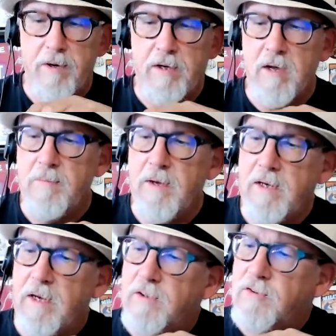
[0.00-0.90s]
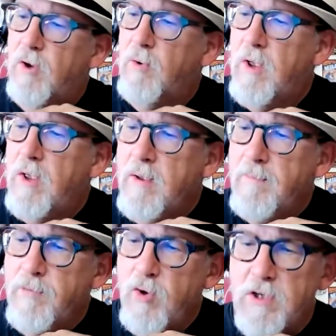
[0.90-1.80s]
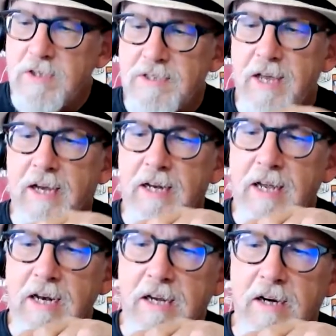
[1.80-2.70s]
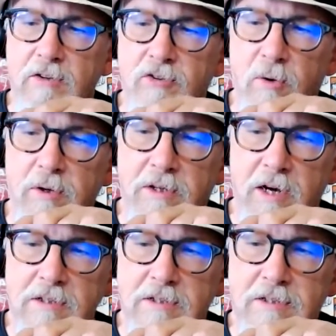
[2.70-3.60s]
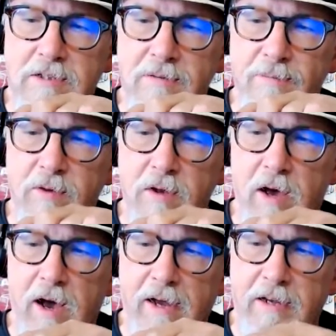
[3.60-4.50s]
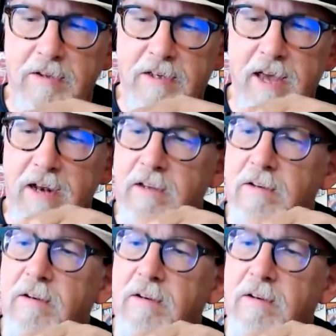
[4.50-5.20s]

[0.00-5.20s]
to come in here. So you can stick it in here. So it does, I can get it